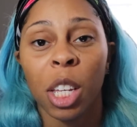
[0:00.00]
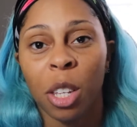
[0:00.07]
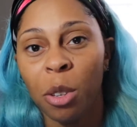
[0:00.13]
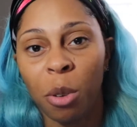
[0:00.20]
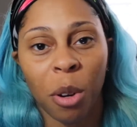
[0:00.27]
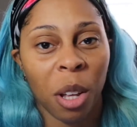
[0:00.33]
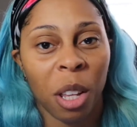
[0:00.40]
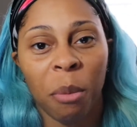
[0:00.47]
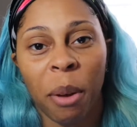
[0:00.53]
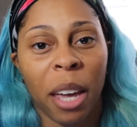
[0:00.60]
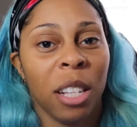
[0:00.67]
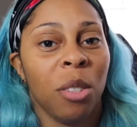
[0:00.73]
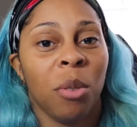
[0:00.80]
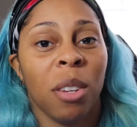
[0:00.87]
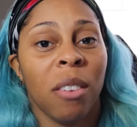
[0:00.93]
you only
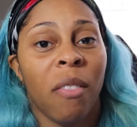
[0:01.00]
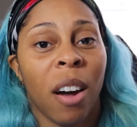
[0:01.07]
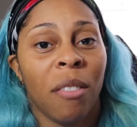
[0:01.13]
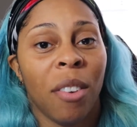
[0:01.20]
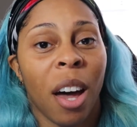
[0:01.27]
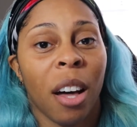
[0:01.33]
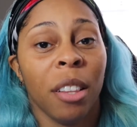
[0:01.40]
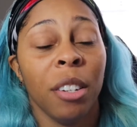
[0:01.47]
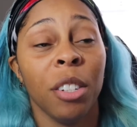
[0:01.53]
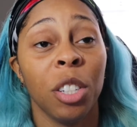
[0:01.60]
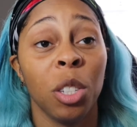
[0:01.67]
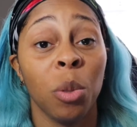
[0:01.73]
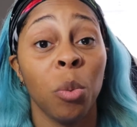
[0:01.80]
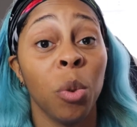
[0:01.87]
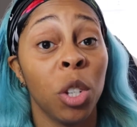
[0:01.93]
pay
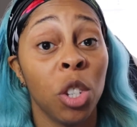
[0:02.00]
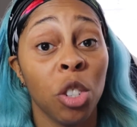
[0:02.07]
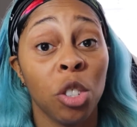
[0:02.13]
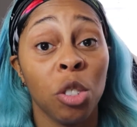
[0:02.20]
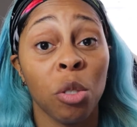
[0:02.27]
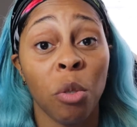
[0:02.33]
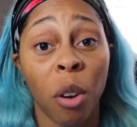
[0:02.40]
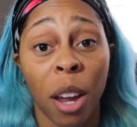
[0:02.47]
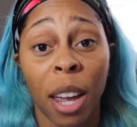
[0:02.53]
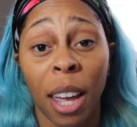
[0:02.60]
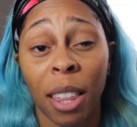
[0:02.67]
$25, which is great.